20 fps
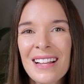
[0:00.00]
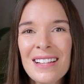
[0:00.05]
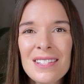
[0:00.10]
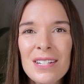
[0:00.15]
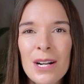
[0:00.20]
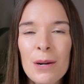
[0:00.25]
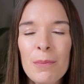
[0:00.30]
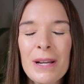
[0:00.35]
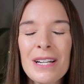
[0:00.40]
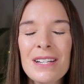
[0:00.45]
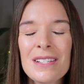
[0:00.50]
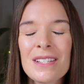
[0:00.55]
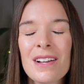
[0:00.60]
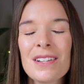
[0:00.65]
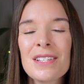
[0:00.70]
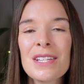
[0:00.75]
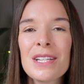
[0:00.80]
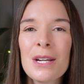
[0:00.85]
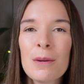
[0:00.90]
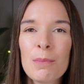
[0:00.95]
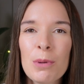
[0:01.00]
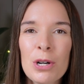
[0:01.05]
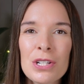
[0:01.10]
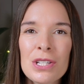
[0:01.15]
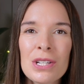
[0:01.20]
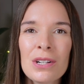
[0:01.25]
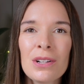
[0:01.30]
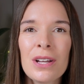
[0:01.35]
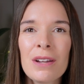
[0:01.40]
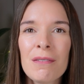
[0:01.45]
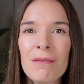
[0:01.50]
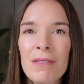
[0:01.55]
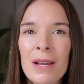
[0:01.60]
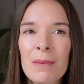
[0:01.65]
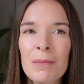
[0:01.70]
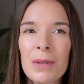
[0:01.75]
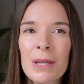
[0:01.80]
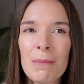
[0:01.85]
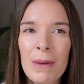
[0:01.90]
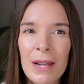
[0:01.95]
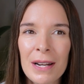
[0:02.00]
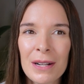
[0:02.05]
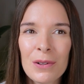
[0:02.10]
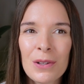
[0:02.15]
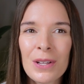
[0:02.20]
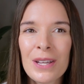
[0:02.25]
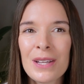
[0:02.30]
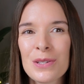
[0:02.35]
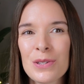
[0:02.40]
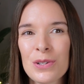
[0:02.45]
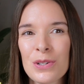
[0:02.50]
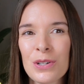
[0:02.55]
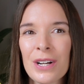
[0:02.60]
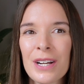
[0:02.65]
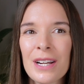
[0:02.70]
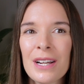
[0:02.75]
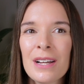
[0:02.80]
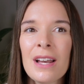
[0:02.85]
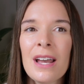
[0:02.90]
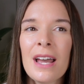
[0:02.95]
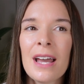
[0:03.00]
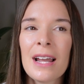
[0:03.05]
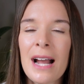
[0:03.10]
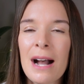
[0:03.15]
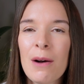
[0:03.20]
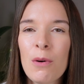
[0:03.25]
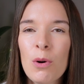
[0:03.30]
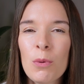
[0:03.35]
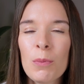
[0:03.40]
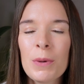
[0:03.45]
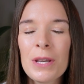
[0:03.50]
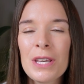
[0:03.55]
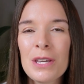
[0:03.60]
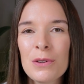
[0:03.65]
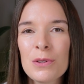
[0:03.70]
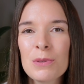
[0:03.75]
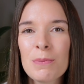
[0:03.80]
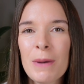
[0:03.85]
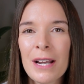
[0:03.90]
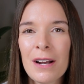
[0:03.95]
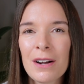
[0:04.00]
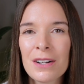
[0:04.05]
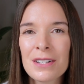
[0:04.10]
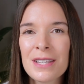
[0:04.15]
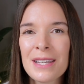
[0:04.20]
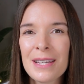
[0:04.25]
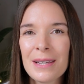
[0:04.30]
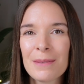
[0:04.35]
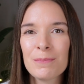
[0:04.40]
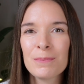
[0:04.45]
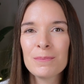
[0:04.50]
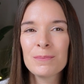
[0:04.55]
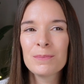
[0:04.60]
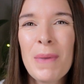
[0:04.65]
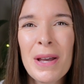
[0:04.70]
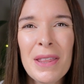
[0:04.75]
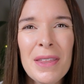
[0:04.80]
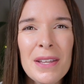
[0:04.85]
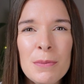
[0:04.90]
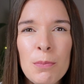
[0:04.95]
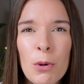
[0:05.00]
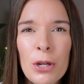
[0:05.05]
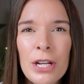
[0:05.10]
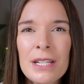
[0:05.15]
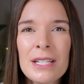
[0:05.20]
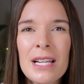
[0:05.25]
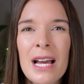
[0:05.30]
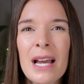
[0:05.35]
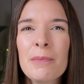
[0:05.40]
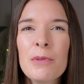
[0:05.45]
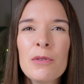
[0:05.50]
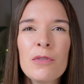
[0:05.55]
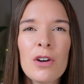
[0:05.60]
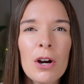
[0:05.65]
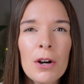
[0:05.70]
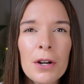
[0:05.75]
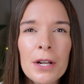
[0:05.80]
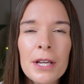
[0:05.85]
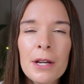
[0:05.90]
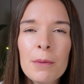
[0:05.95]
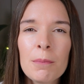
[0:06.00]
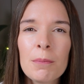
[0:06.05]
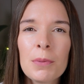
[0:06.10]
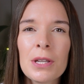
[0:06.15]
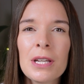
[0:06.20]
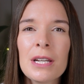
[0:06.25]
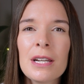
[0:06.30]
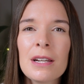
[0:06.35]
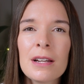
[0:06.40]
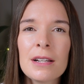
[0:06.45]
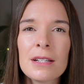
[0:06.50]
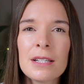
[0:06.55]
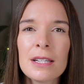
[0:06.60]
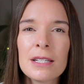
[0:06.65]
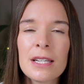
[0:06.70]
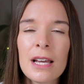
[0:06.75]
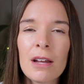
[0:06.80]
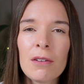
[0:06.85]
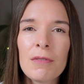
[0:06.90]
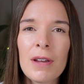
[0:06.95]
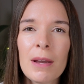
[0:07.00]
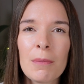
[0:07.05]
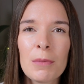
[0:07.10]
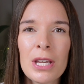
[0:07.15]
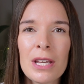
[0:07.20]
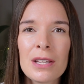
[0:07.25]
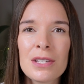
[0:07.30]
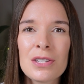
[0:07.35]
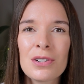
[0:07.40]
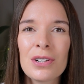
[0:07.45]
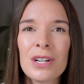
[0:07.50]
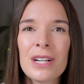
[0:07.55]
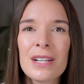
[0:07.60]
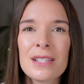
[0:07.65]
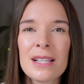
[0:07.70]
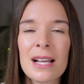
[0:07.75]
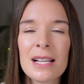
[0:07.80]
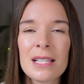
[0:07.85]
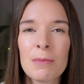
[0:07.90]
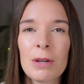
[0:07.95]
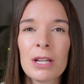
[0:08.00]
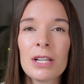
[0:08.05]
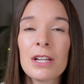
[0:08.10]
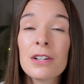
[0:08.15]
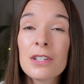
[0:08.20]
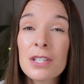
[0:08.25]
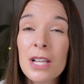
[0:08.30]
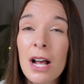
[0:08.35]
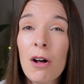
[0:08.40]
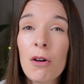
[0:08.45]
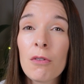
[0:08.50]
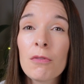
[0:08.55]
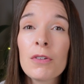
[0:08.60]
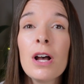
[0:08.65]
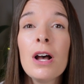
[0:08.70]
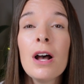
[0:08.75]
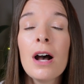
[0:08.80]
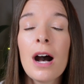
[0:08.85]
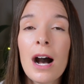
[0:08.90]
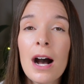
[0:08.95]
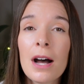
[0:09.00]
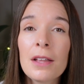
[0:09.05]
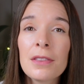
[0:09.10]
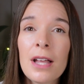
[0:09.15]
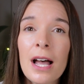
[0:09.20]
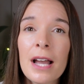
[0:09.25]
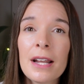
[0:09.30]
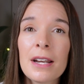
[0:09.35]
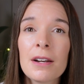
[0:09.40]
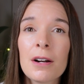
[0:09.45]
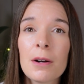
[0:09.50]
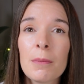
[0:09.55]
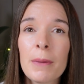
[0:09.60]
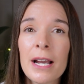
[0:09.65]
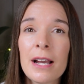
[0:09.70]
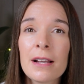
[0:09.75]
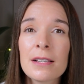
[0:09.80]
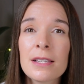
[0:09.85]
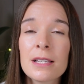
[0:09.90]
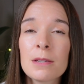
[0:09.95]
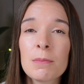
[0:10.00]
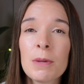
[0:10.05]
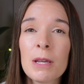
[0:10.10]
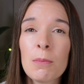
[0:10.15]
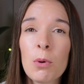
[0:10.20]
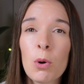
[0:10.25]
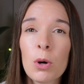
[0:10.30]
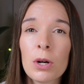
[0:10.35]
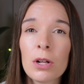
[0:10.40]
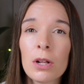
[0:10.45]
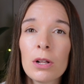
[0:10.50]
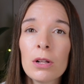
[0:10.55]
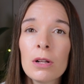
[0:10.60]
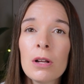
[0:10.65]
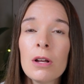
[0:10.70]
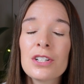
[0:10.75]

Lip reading: Let's start by discussing your personal and family medical history and how it will be used by our team. By this point in time, you've already completed a detailed family history assessment yourself online in our MySSB portal.